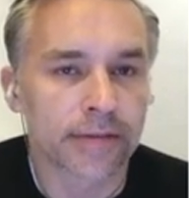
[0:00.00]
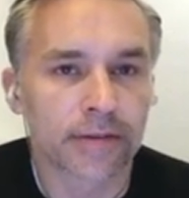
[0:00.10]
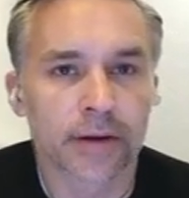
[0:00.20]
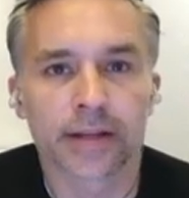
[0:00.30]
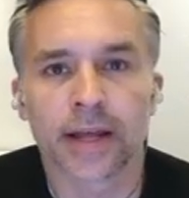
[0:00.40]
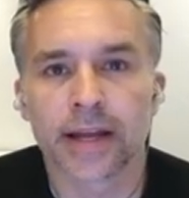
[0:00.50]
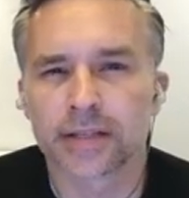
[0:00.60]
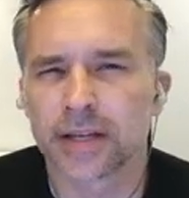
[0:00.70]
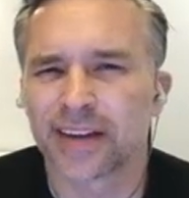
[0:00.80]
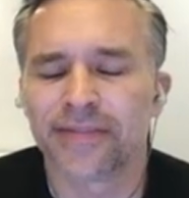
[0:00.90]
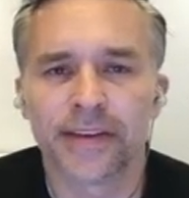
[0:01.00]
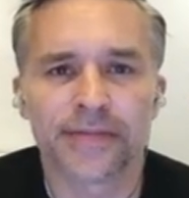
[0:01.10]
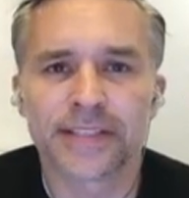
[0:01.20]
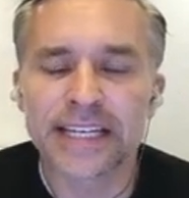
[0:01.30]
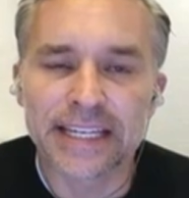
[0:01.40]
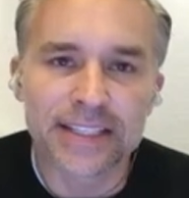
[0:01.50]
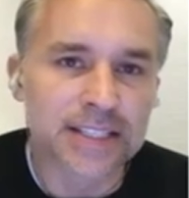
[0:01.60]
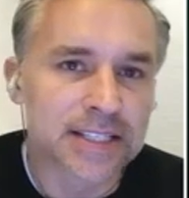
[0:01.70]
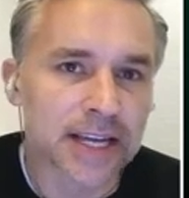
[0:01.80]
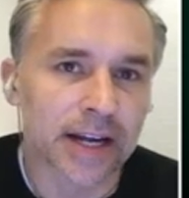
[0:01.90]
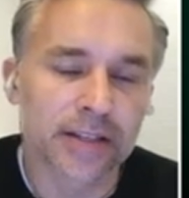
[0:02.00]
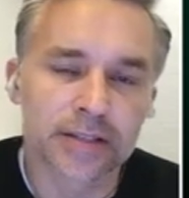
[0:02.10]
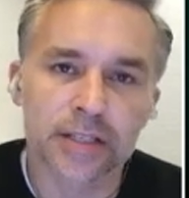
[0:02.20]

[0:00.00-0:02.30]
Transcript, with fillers: I forget, like it's like 15 seconds,